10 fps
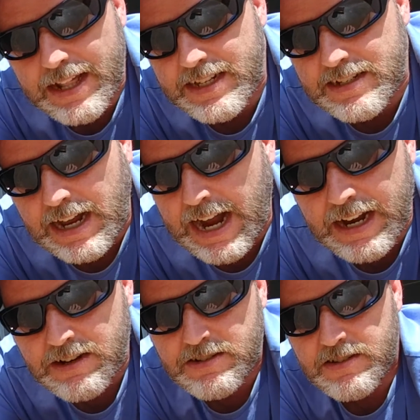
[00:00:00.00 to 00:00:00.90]
these
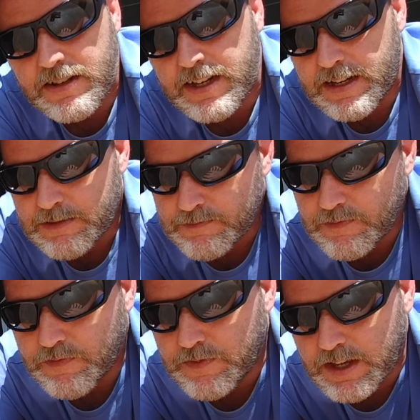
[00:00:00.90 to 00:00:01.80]
tires.
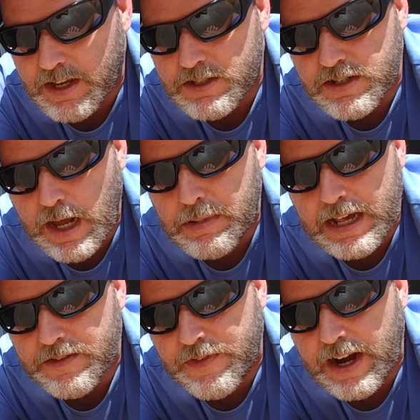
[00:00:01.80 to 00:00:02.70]
Do not
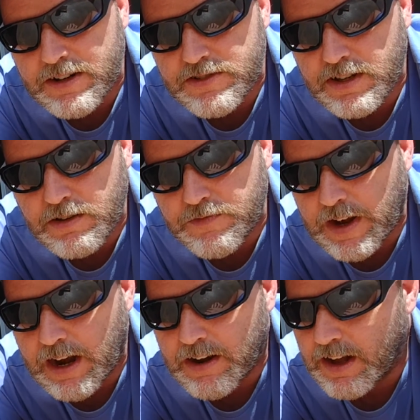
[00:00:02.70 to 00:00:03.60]
buy the Firestone
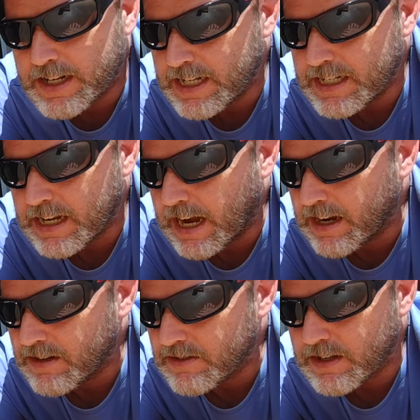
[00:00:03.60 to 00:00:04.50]
Firehawk Indy
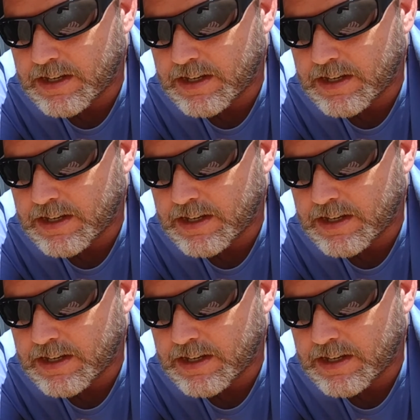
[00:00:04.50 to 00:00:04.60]
tires.